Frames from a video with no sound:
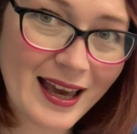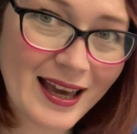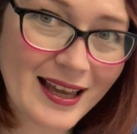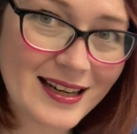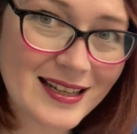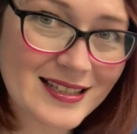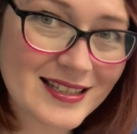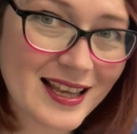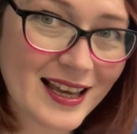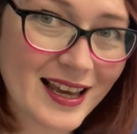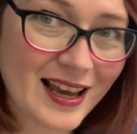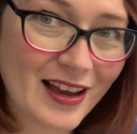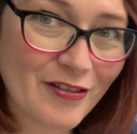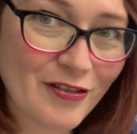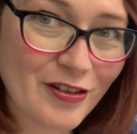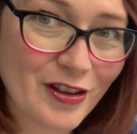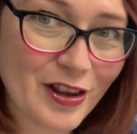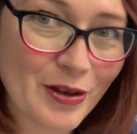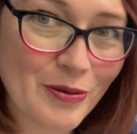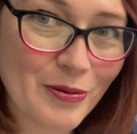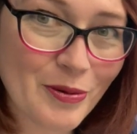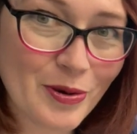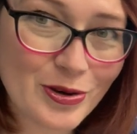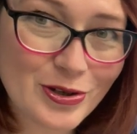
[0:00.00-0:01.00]
and it's like I feel
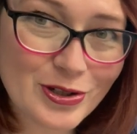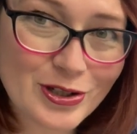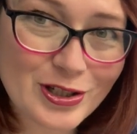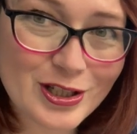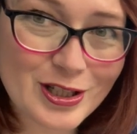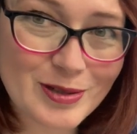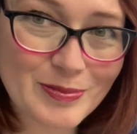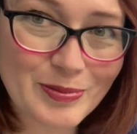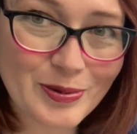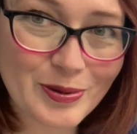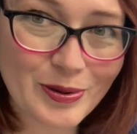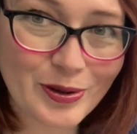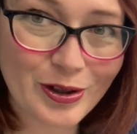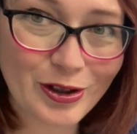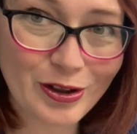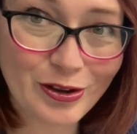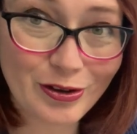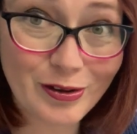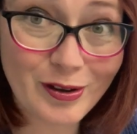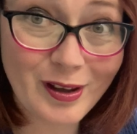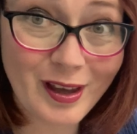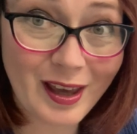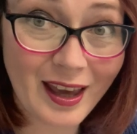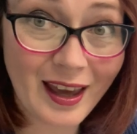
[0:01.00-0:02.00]
I want to support
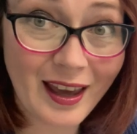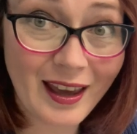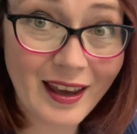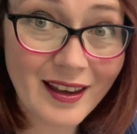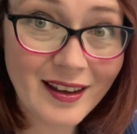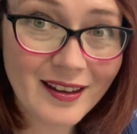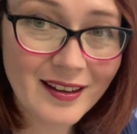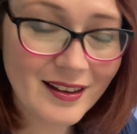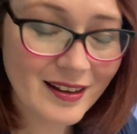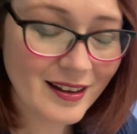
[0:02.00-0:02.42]
UK,